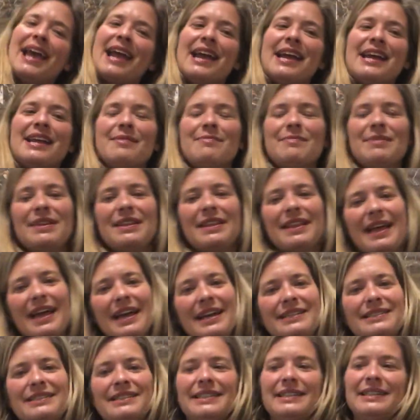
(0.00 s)
Animal
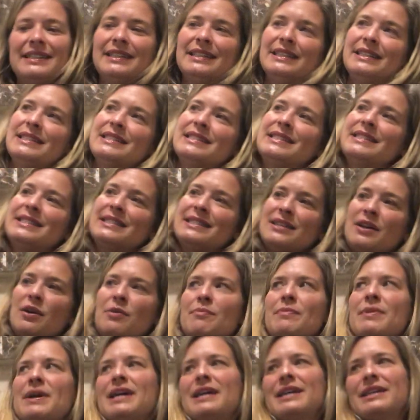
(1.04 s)
action is so
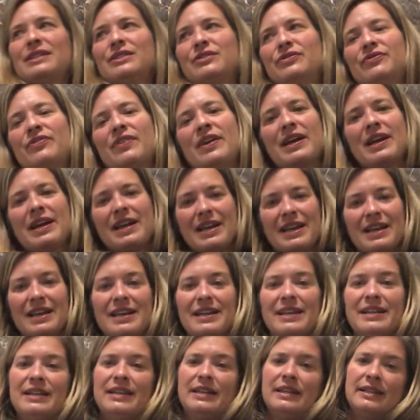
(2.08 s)
much
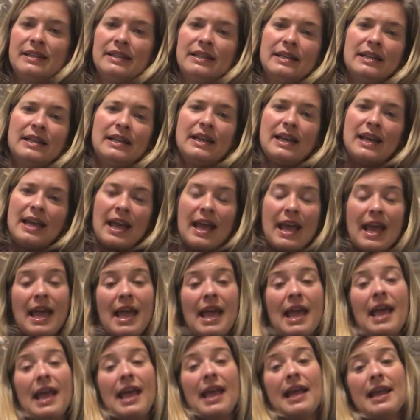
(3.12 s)
fun.
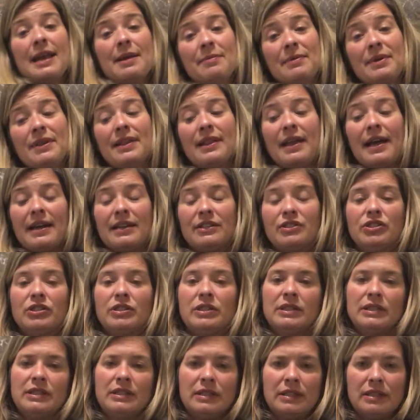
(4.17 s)
Animal
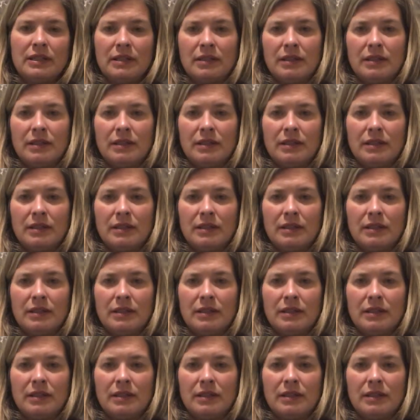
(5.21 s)
action.